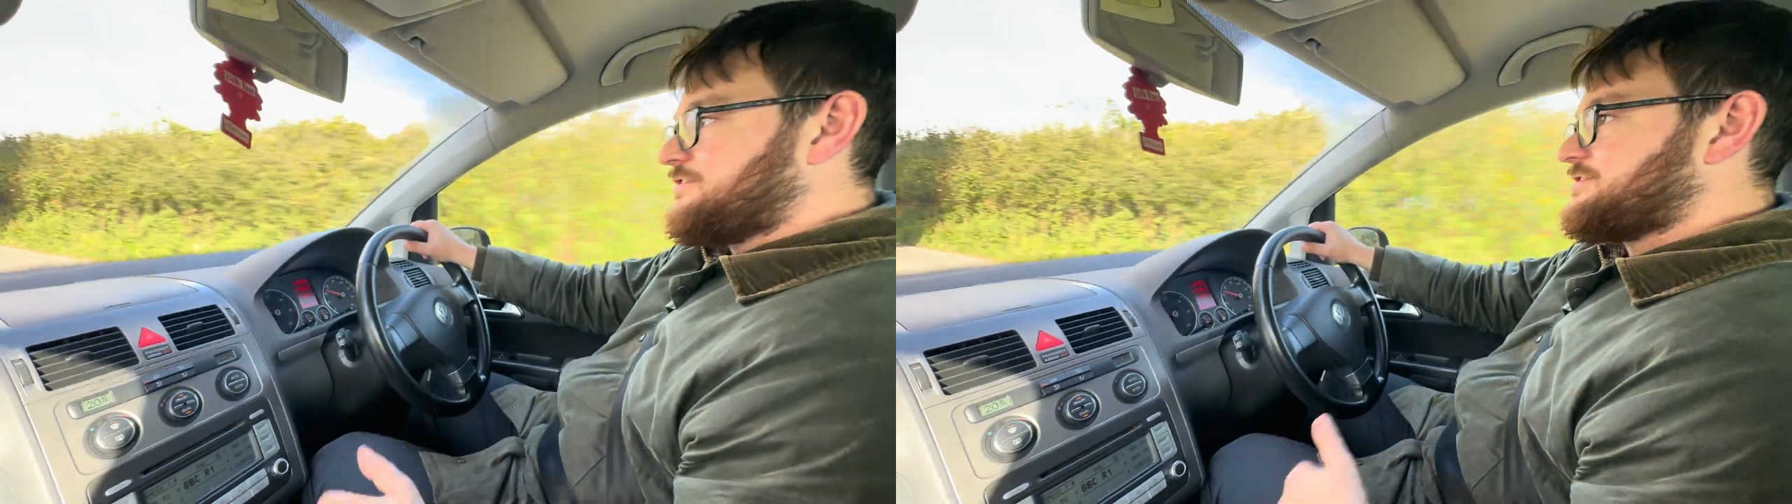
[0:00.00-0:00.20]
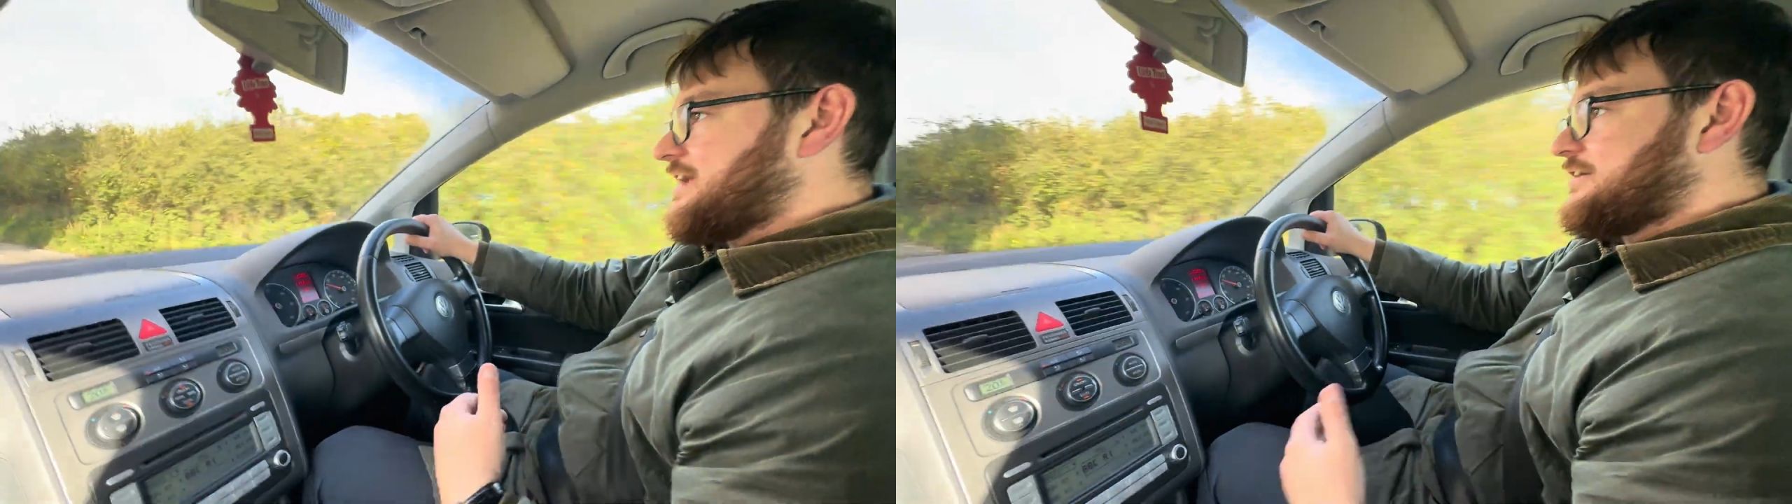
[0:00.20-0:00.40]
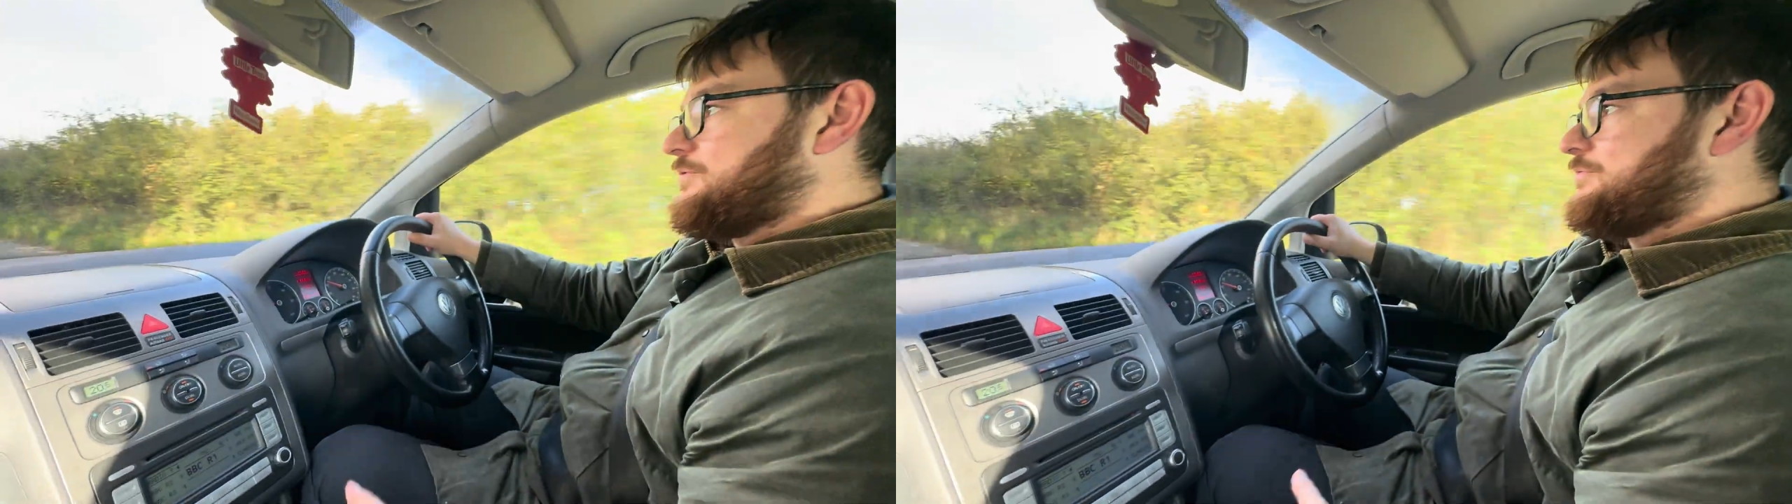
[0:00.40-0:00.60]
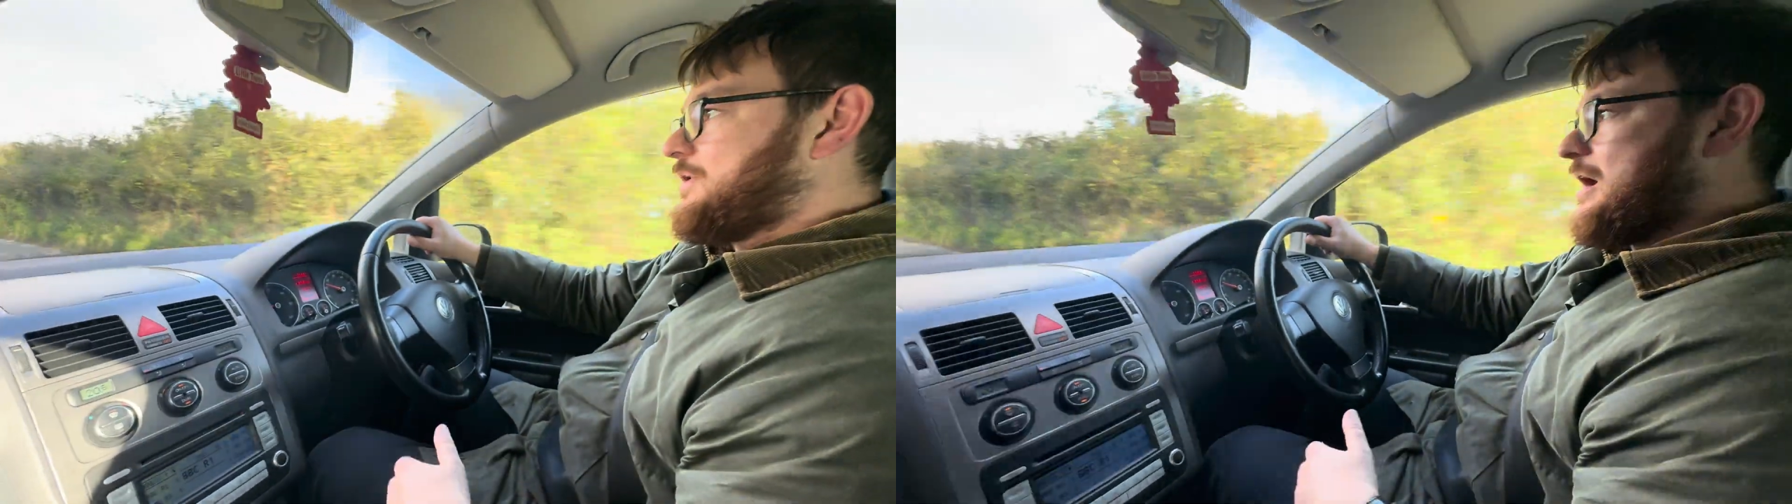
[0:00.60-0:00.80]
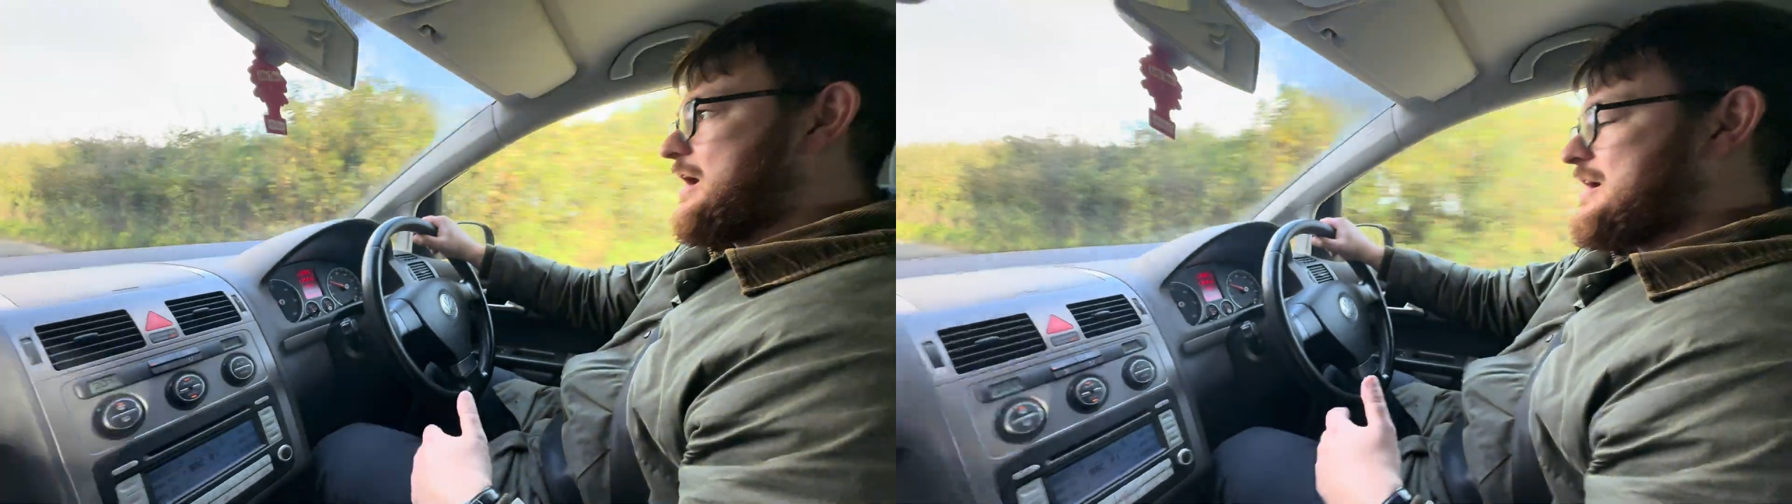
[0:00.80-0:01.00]
take
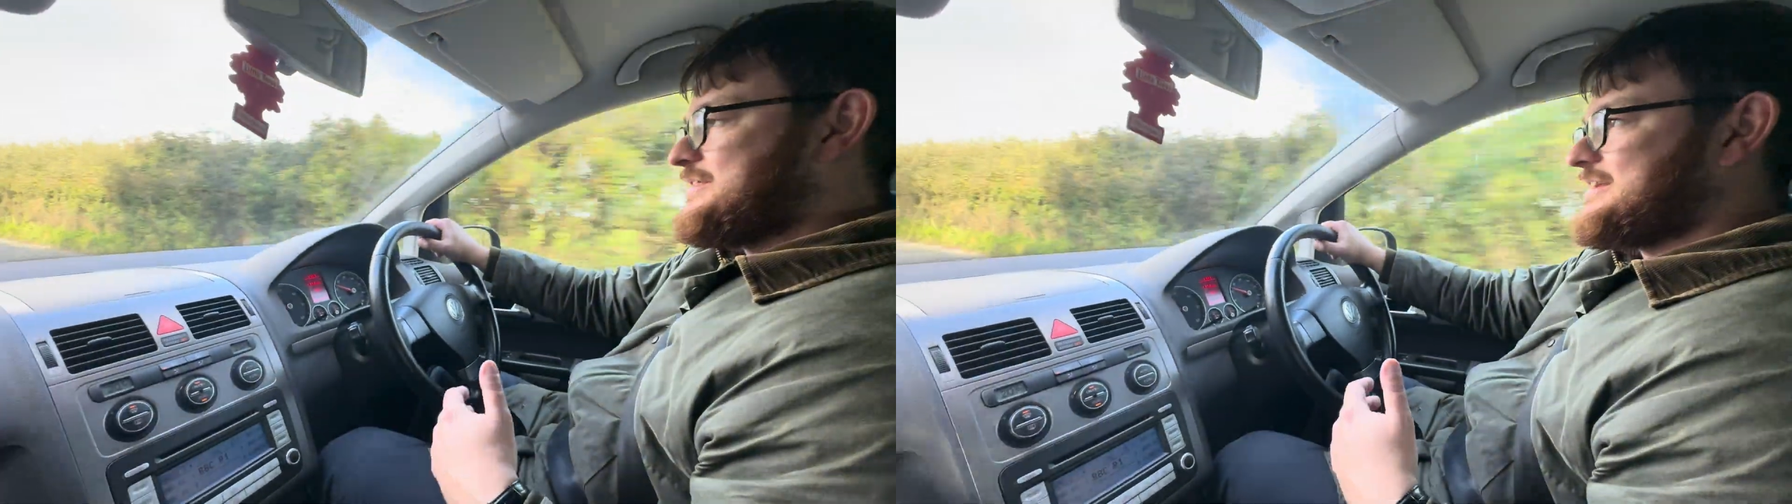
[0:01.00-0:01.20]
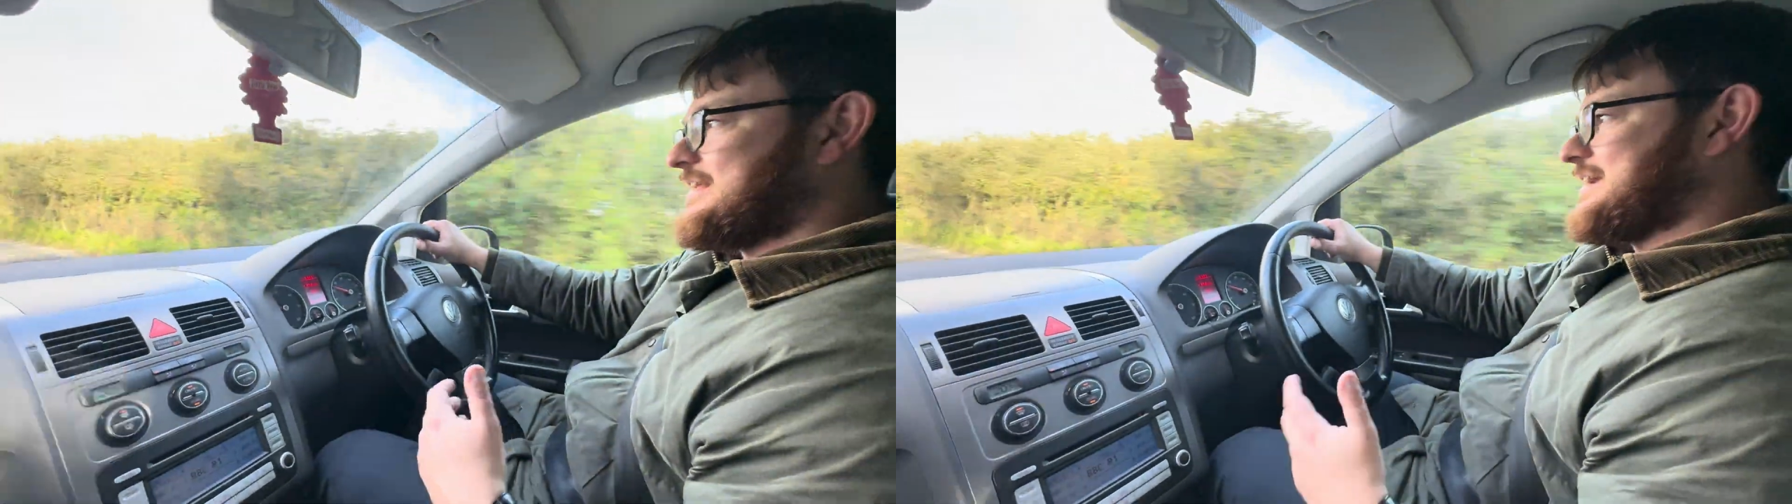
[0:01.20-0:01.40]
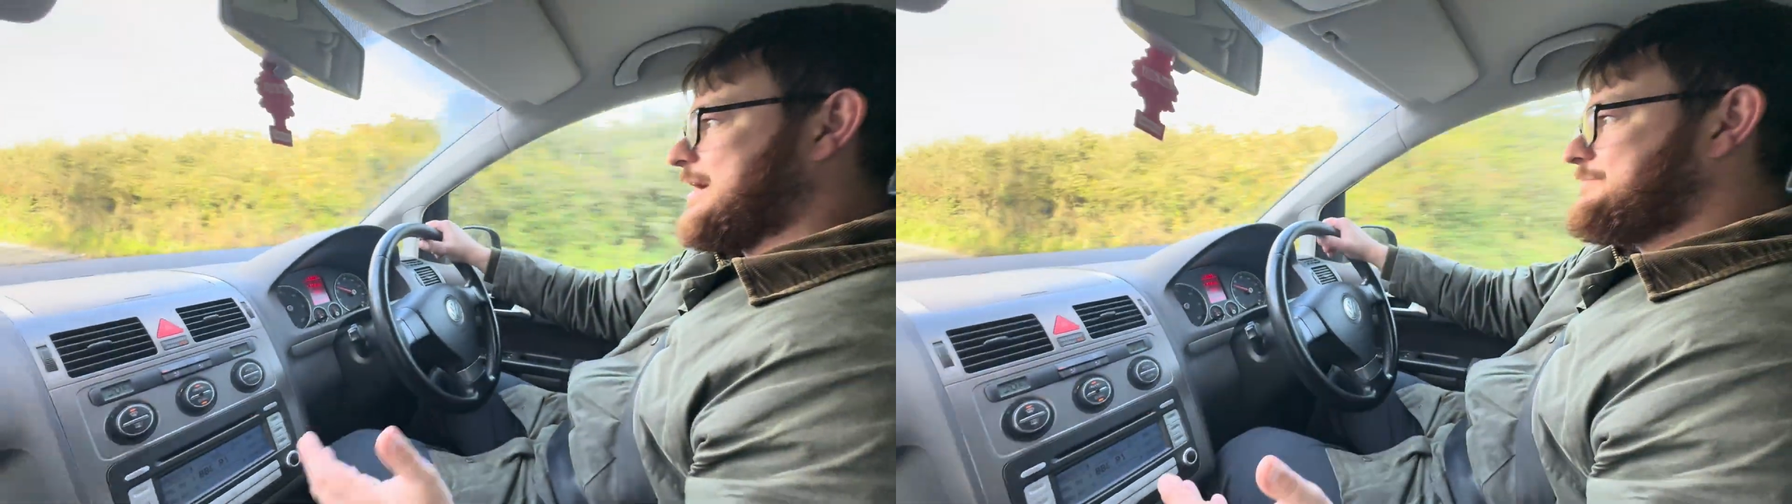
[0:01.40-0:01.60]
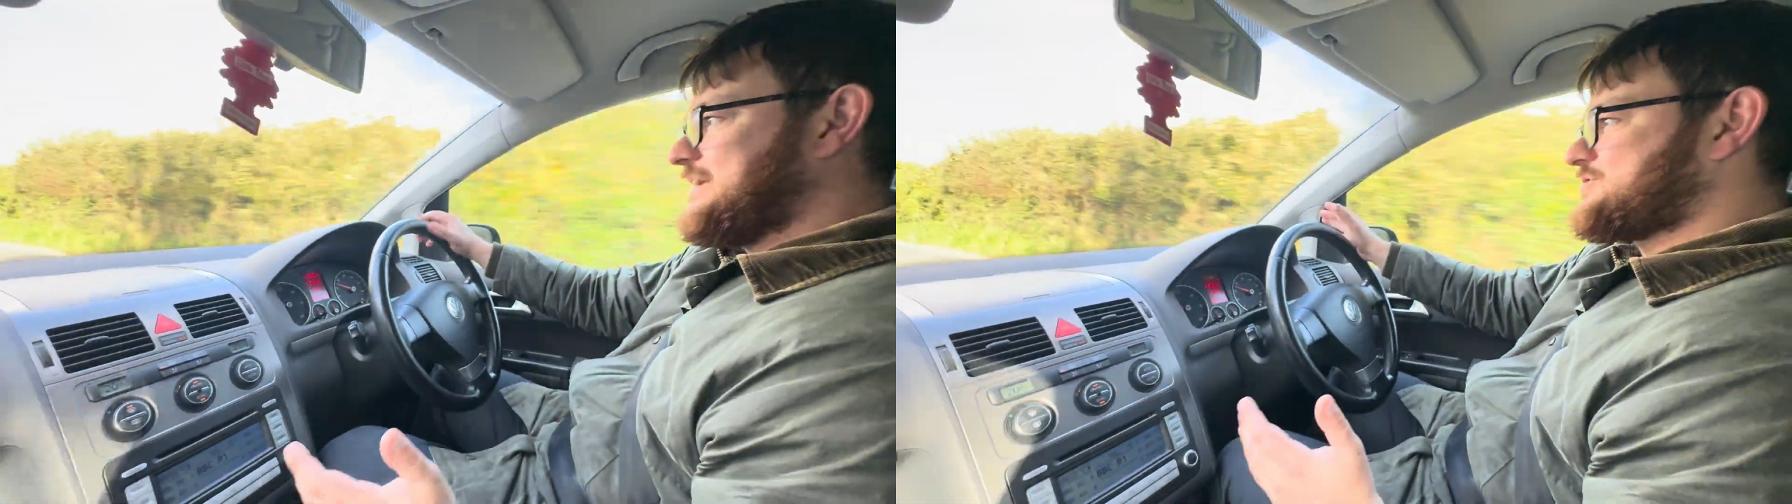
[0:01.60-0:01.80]
a they can be